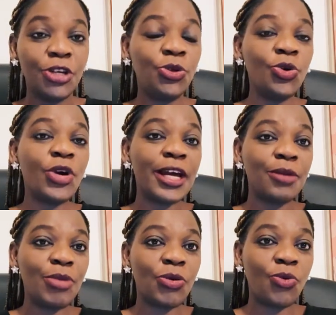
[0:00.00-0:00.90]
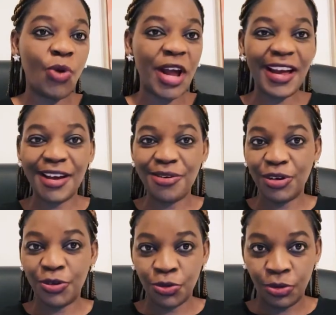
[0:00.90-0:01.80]
You can make
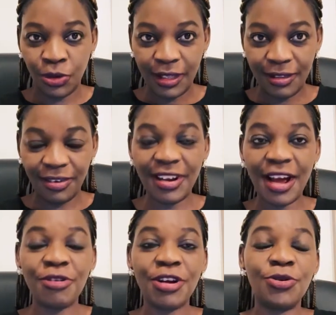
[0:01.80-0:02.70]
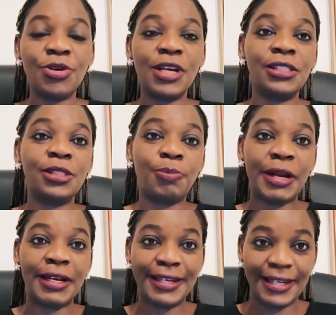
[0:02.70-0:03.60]
$100 to $300 per
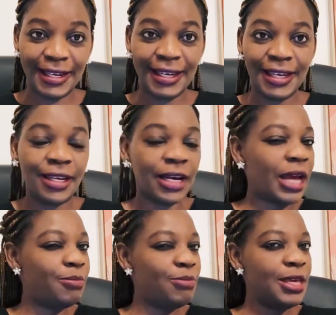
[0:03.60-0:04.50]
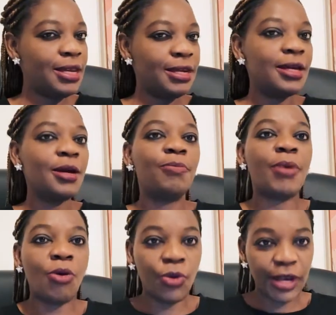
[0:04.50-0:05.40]
day. I mean
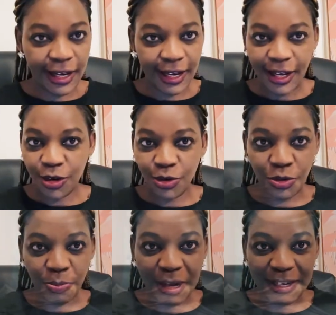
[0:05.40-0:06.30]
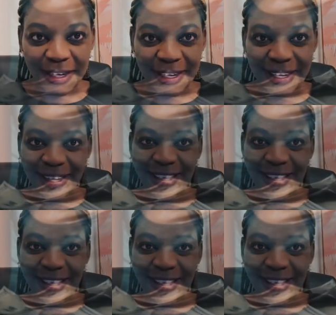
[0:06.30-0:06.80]
per week, not per day.